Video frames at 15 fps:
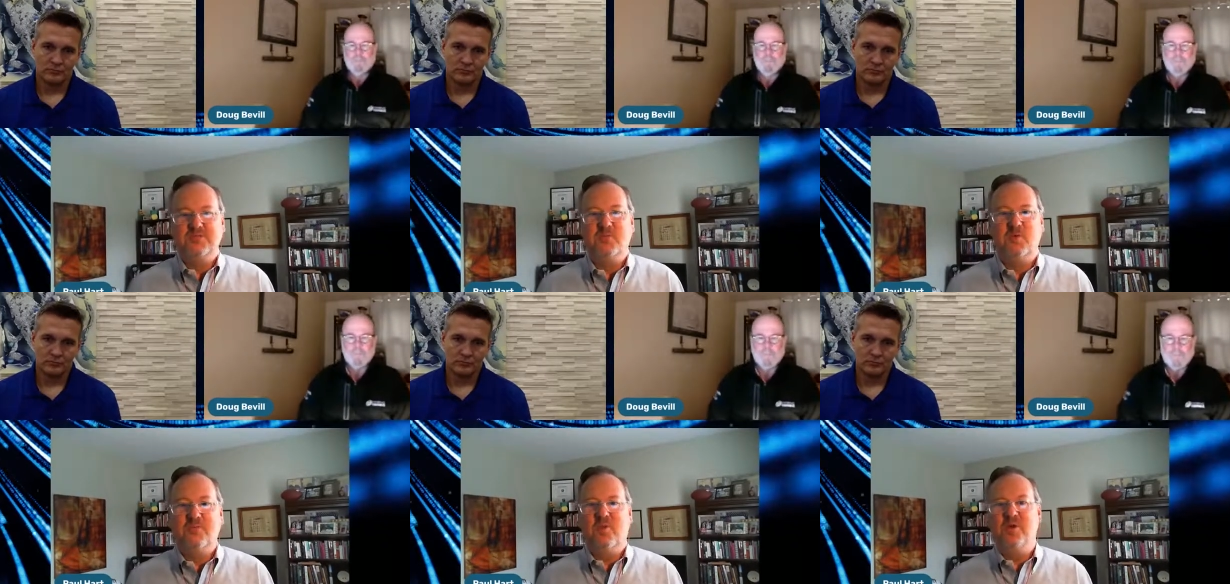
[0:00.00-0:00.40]
Speaker 1: It's
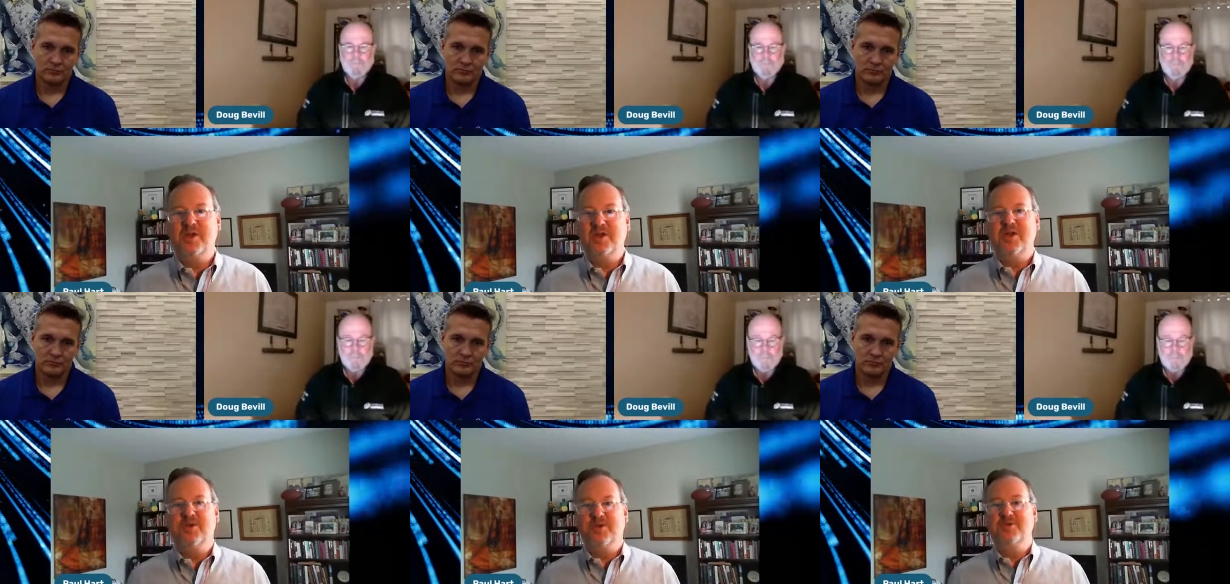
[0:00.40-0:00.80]
more
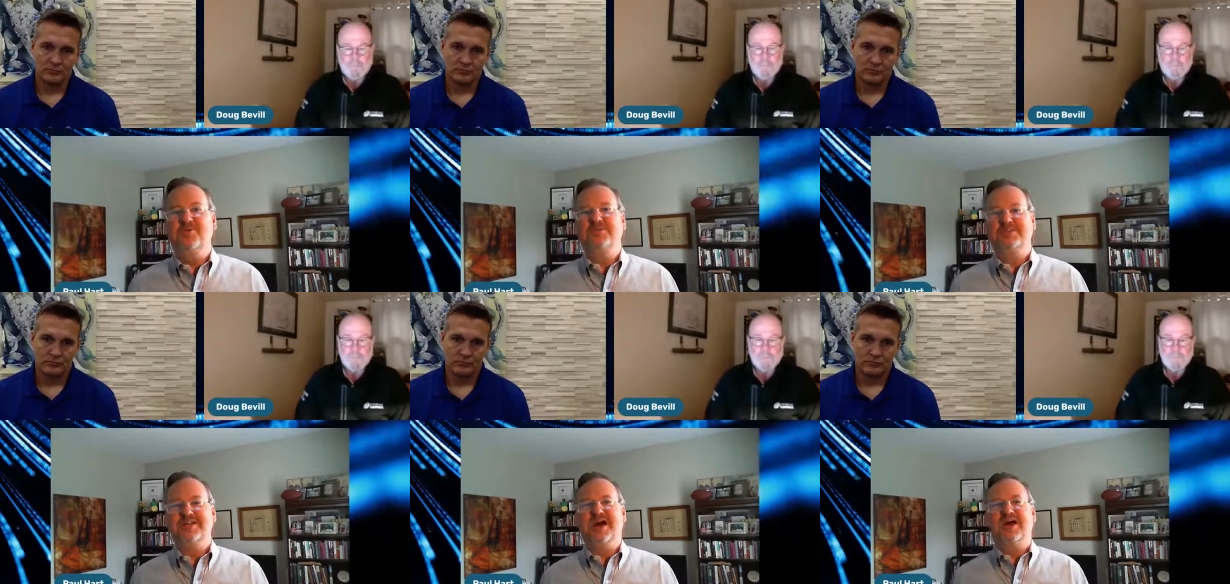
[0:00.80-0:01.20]
important to know who
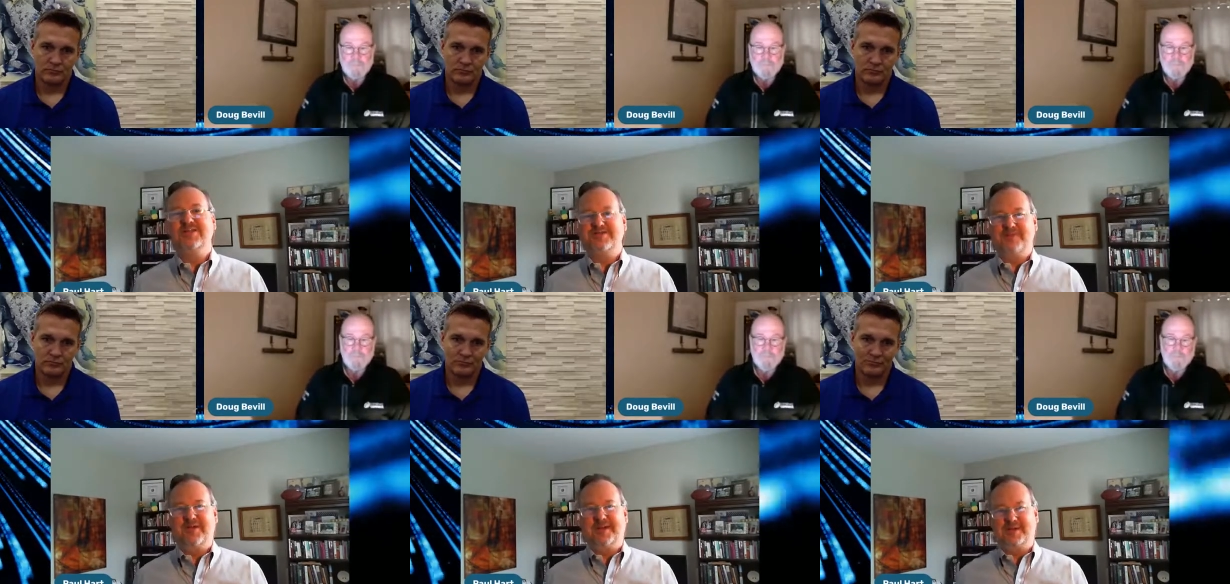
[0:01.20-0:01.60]
is
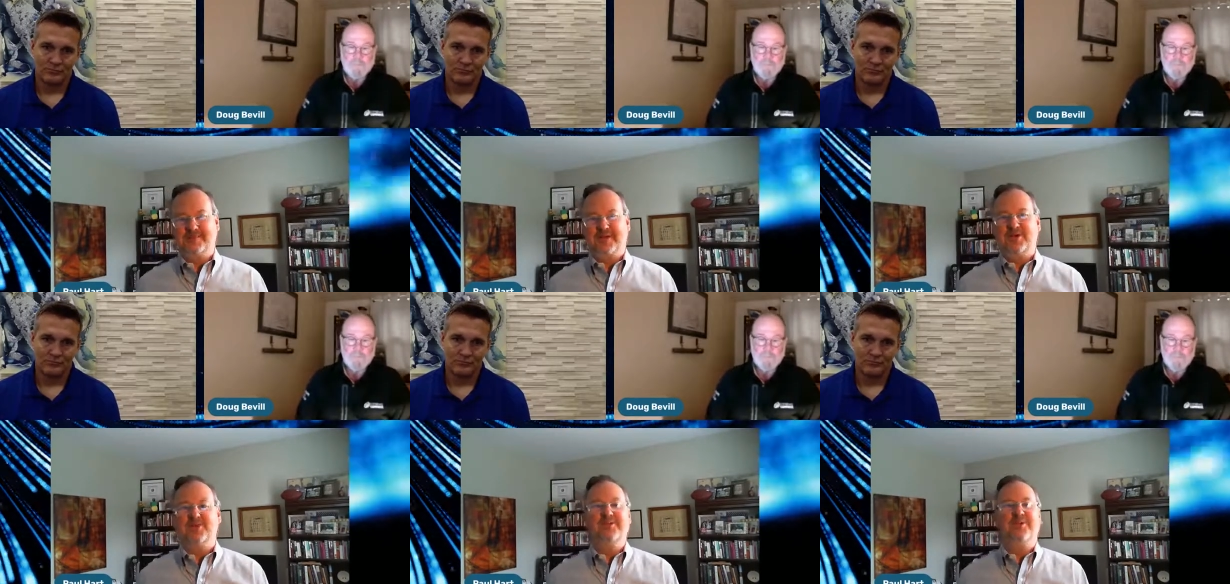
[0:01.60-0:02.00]
not specking
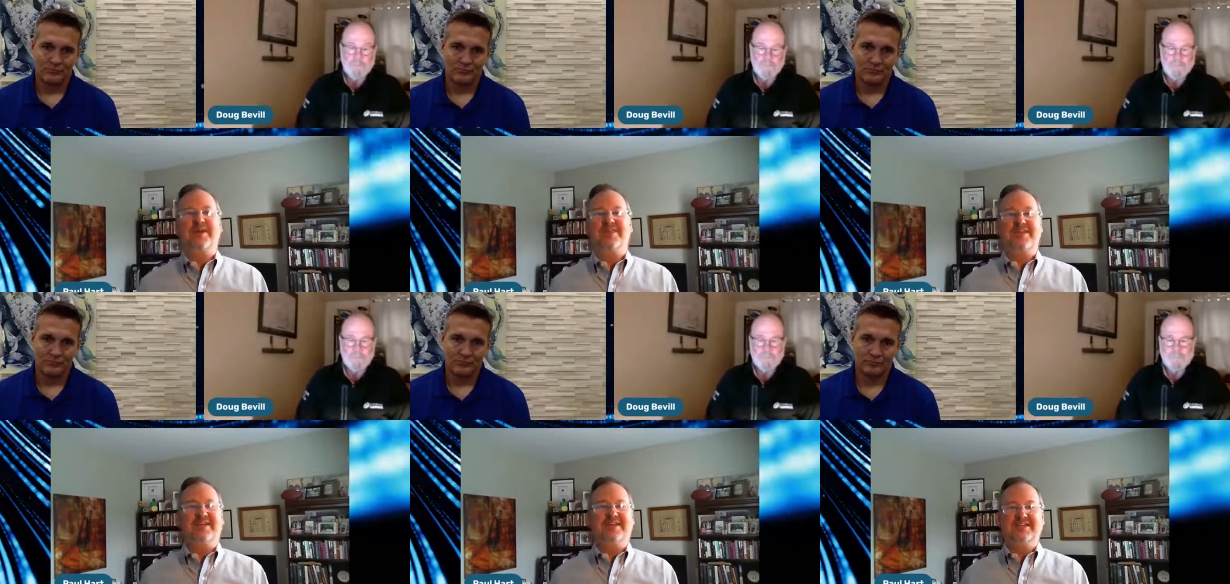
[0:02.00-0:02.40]
me. Who do I
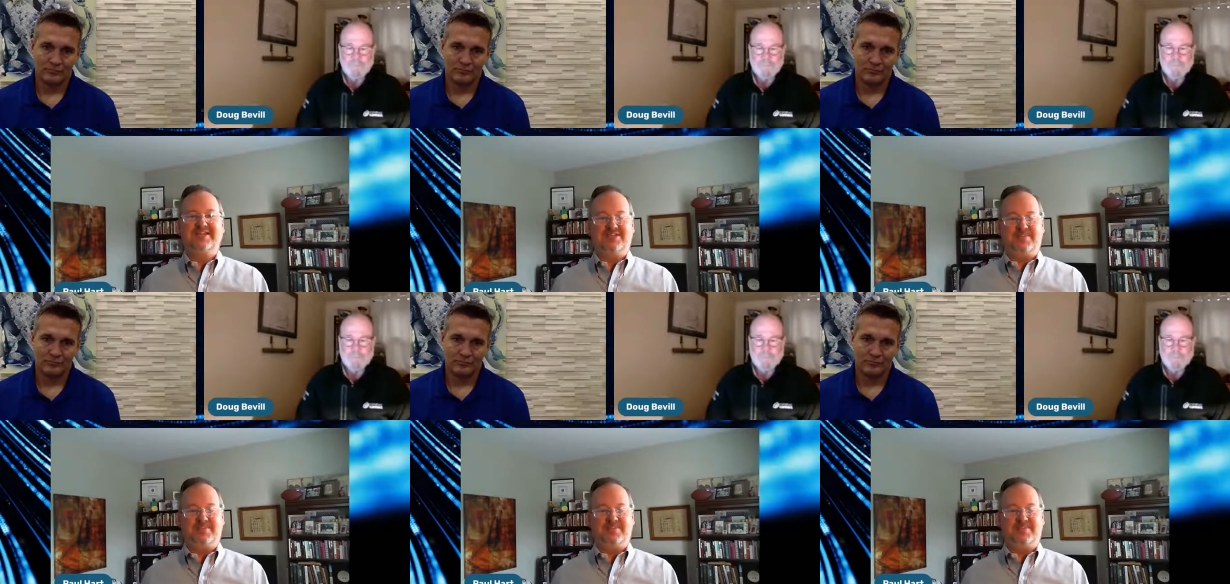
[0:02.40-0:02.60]
think